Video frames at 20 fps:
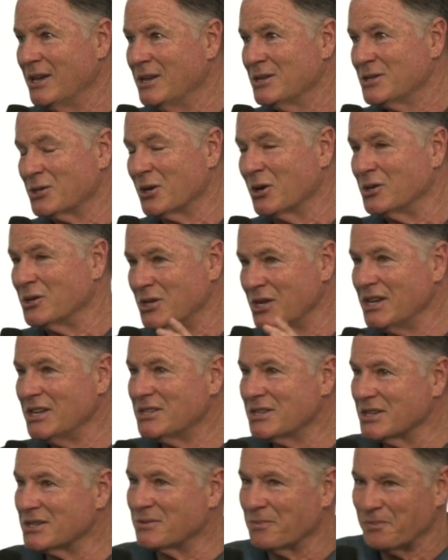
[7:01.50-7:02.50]
So
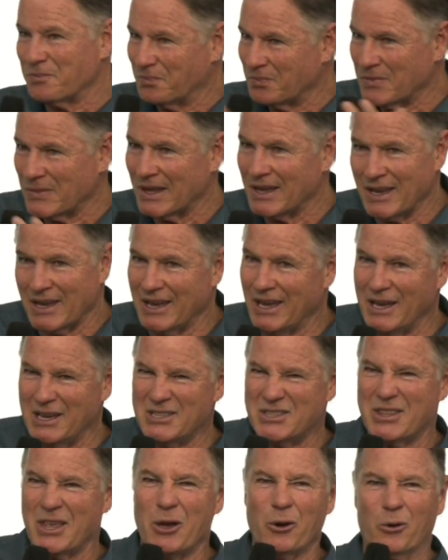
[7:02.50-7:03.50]
Jesus uh,
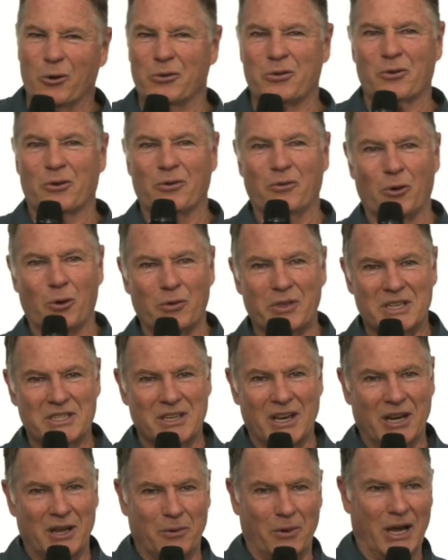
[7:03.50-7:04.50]
he's the author of all this
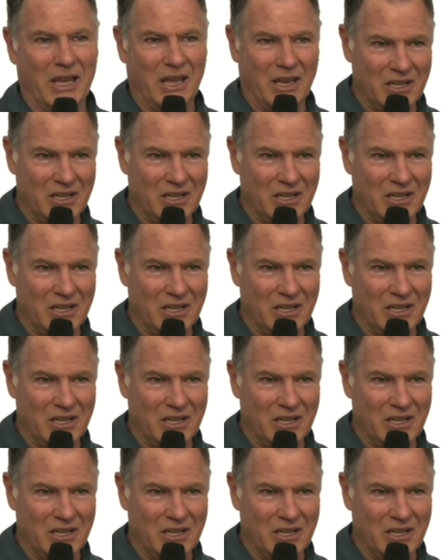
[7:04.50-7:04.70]
anyway.